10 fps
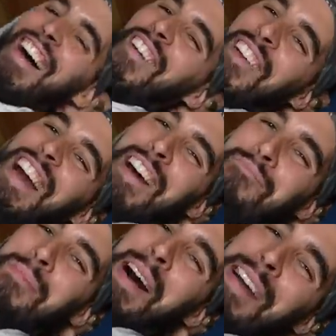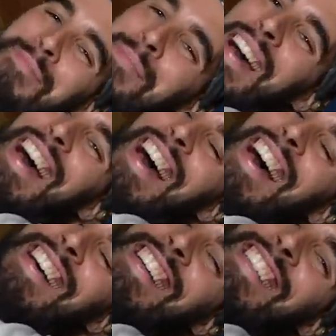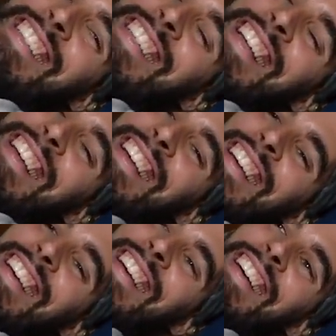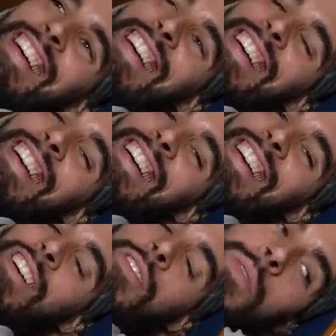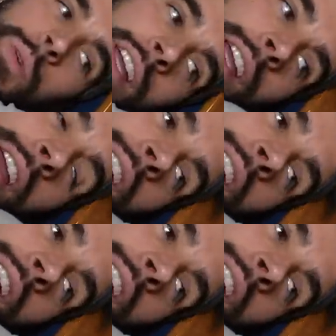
We got bunk beds. Who's we?